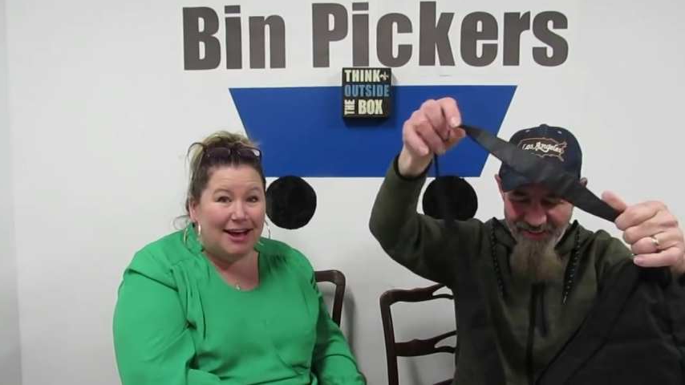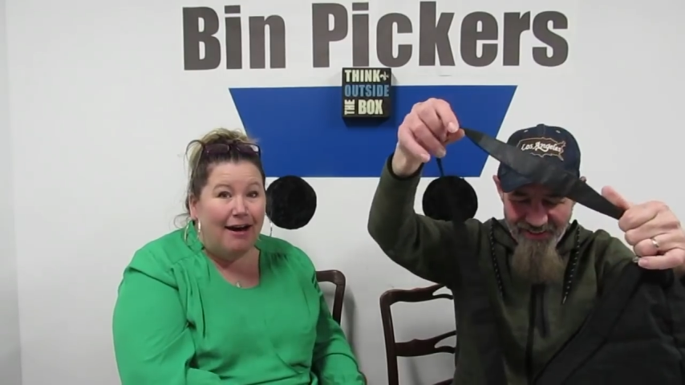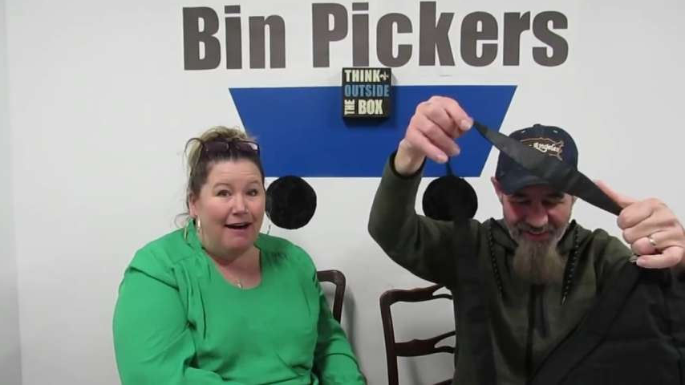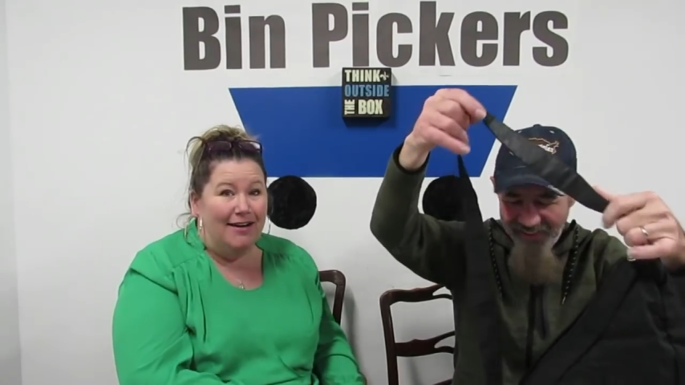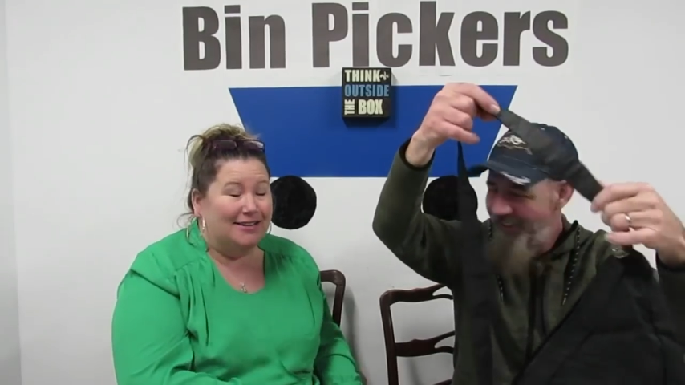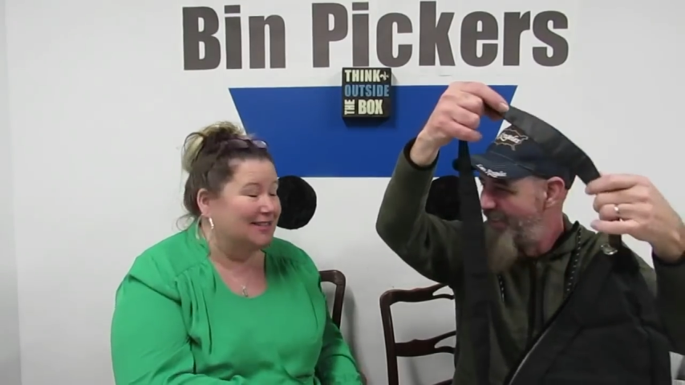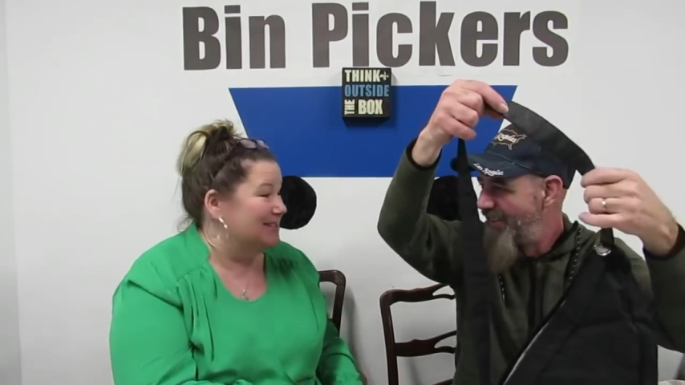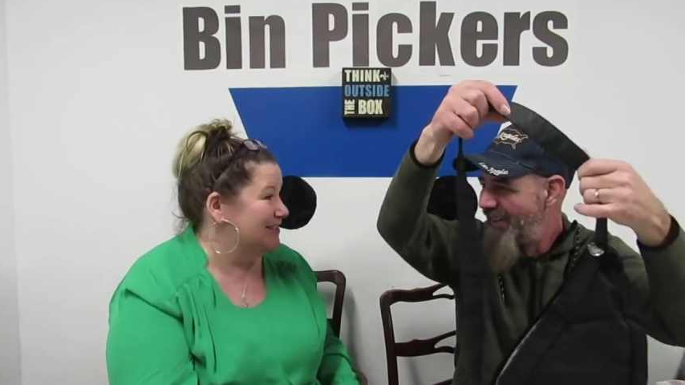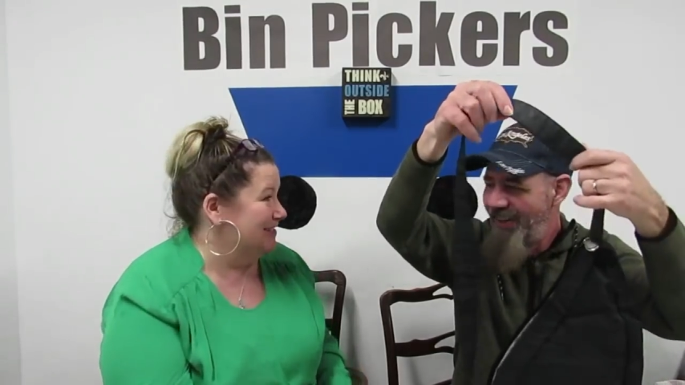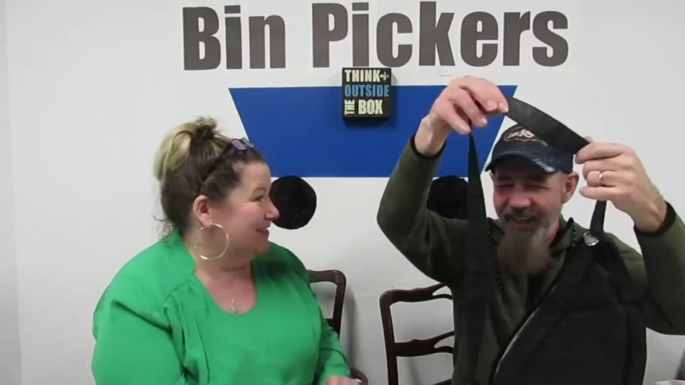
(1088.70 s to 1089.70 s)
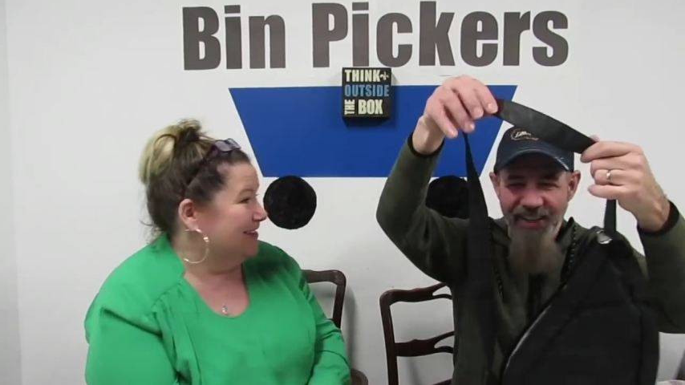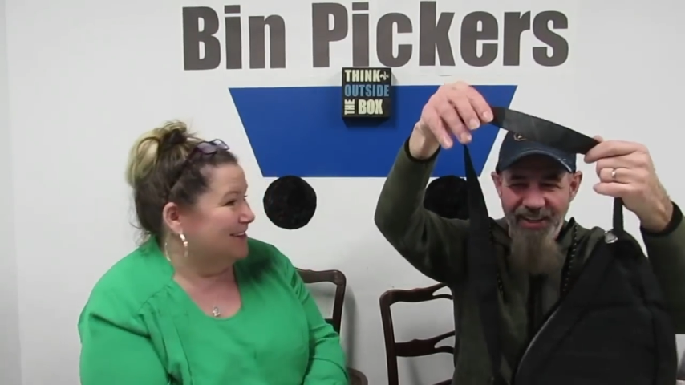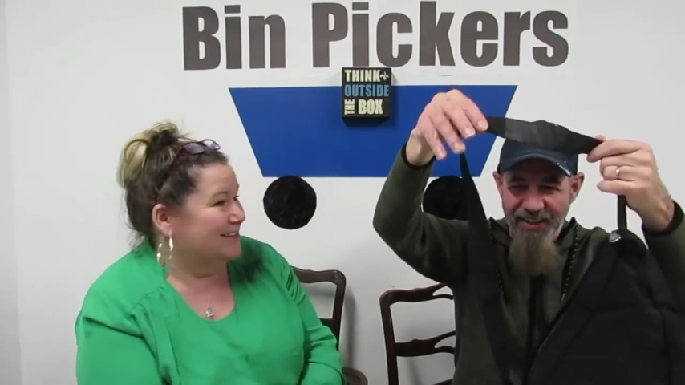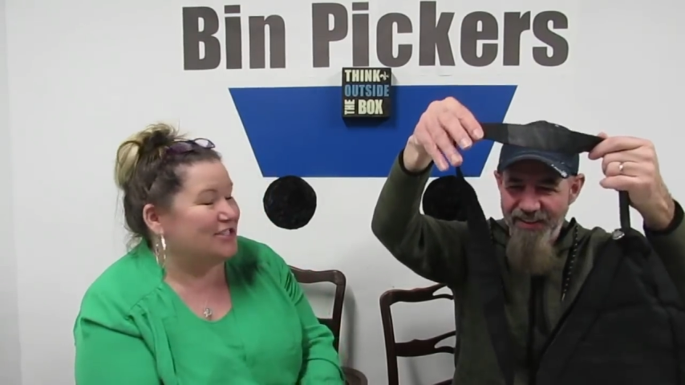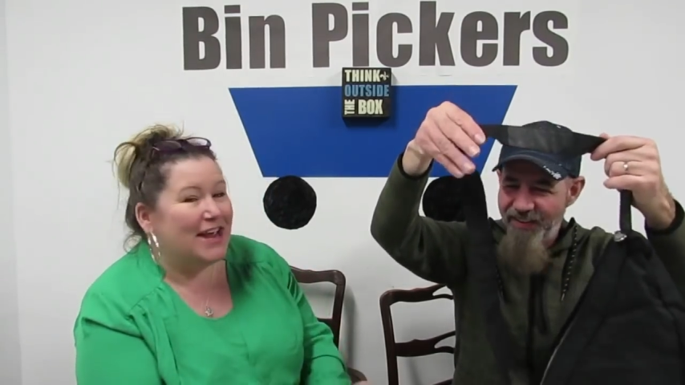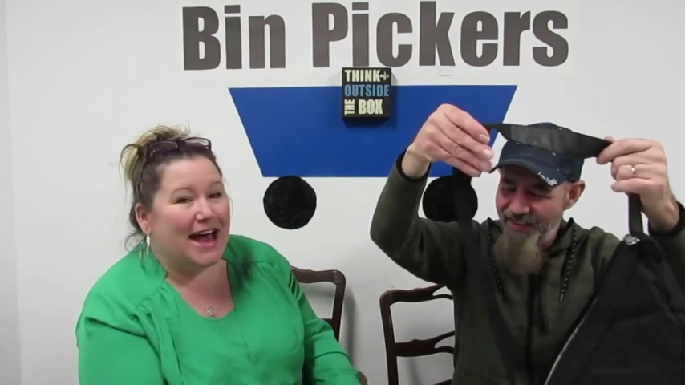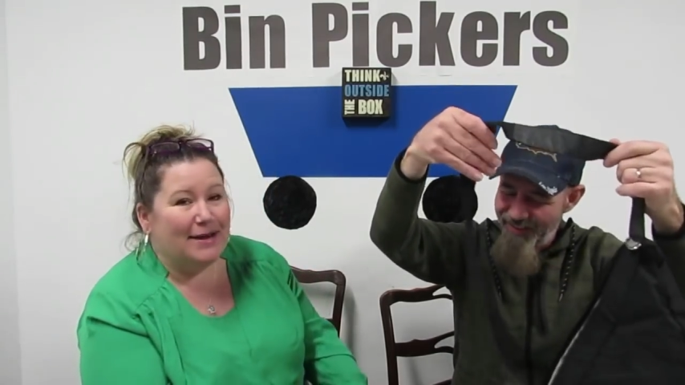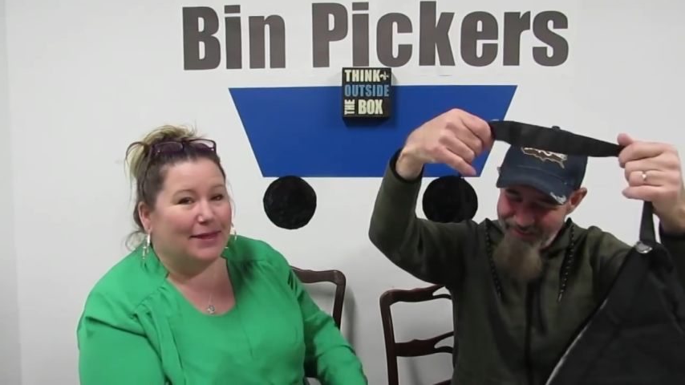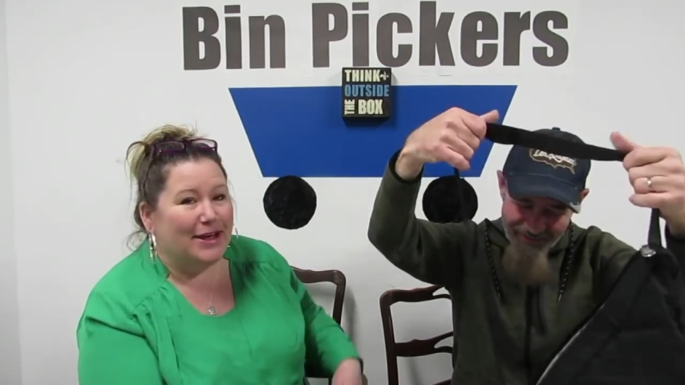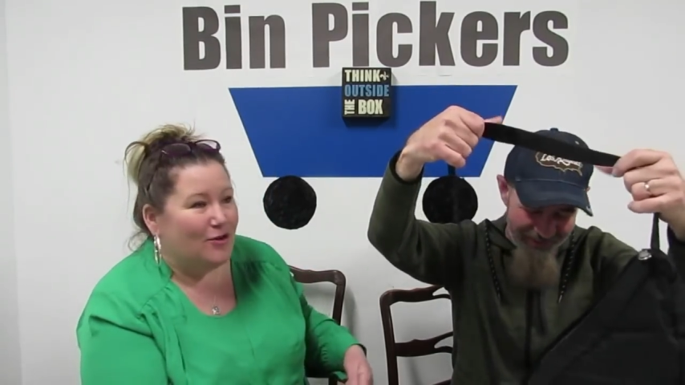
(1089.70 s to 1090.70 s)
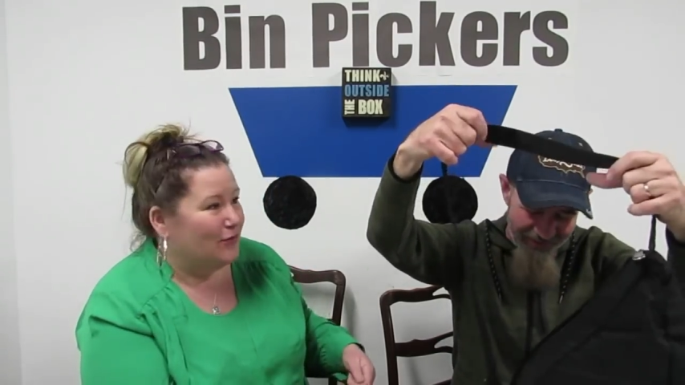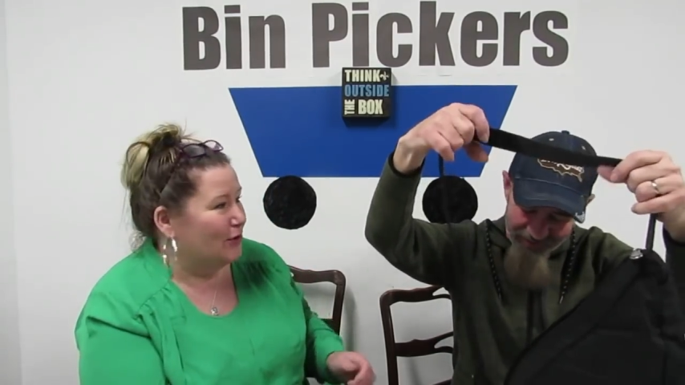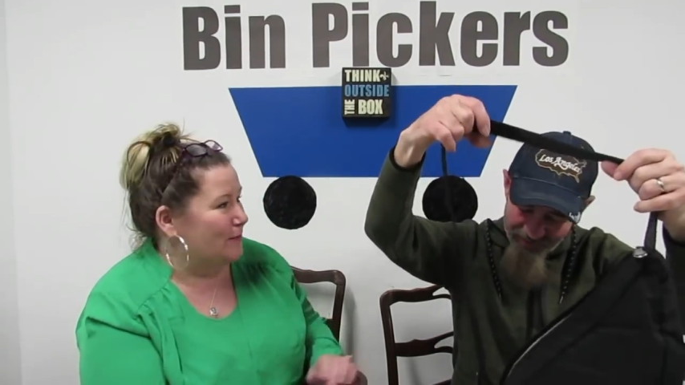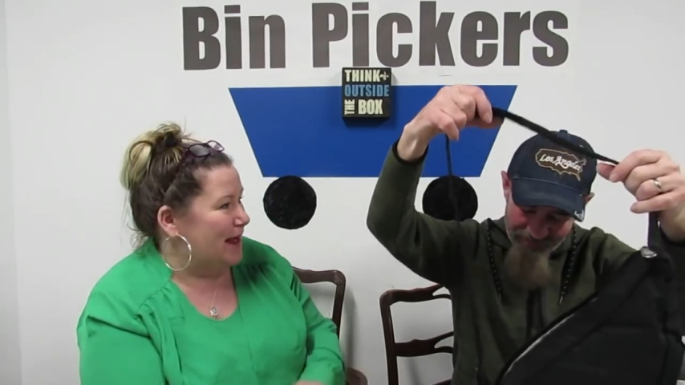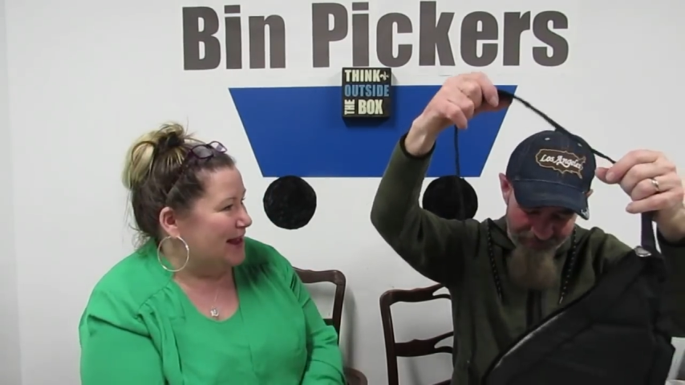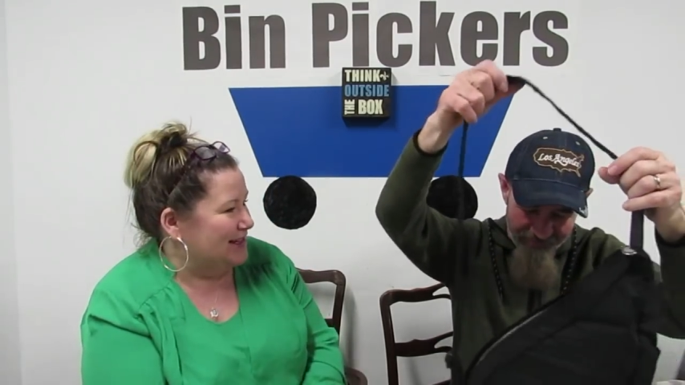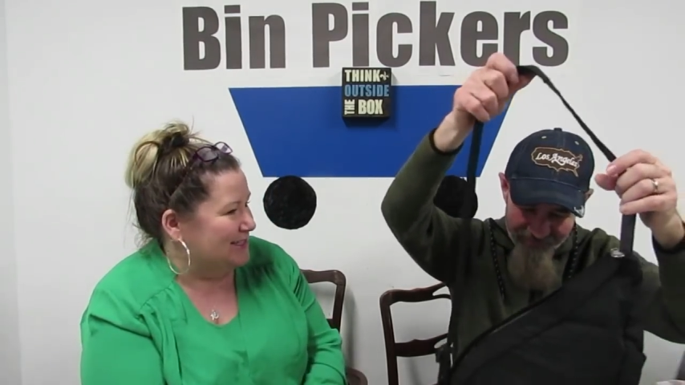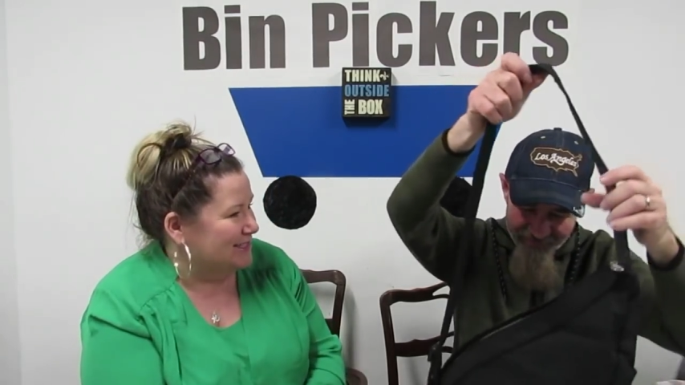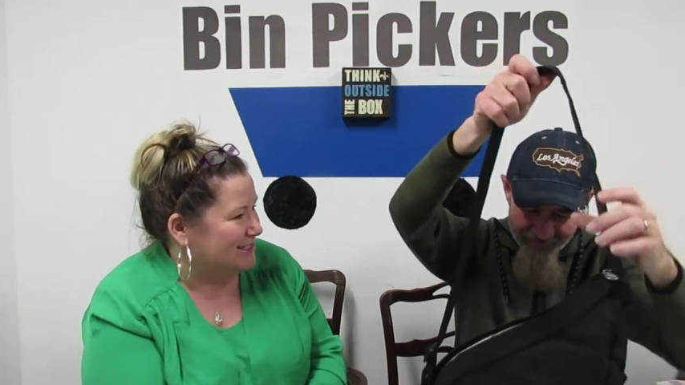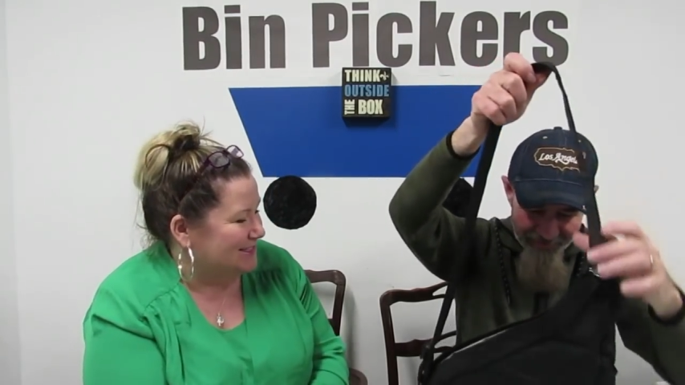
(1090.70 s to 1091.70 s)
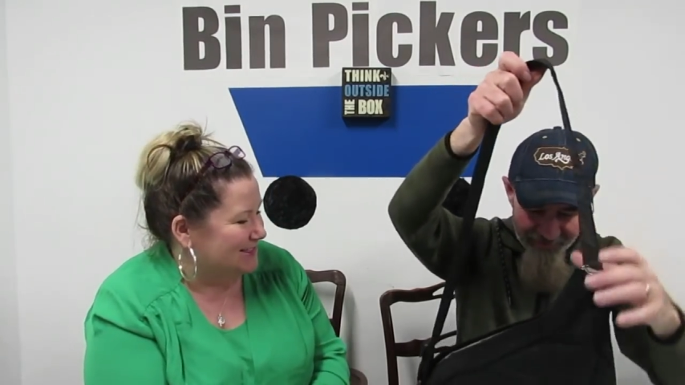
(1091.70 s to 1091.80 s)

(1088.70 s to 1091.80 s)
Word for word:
Speaker 1: socks. It, it, she had them like over her pants.